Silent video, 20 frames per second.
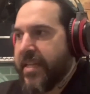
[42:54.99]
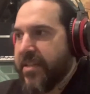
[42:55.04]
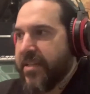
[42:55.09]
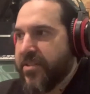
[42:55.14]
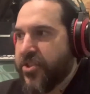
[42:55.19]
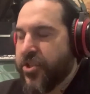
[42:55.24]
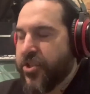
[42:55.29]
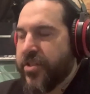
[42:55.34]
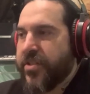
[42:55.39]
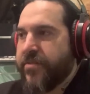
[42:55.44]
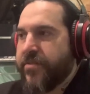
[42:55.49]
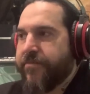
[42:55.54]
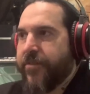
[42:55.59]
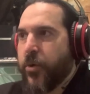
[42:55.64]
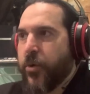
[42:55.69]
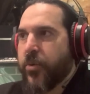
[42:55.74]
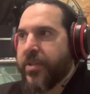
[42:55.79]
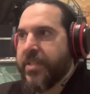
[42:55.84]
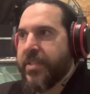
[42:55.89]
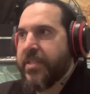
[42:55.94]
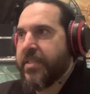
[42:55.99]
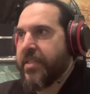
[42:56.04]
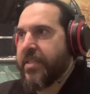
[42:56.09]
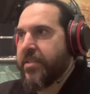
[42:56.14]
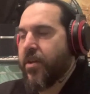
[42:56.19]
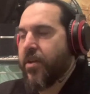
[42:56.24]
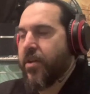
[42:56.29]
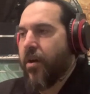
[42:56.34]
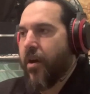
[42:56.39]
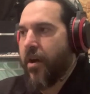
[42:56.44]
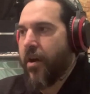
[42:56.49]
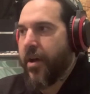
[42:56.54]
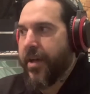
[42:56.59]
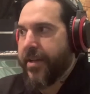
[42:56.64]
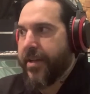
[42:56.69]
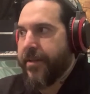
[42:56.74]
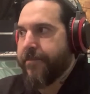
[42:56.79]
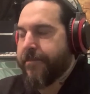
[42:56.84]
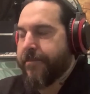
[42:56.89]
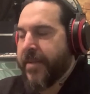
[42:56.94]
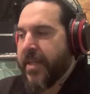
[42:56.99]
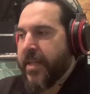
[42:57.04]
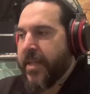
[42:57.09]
just focuses on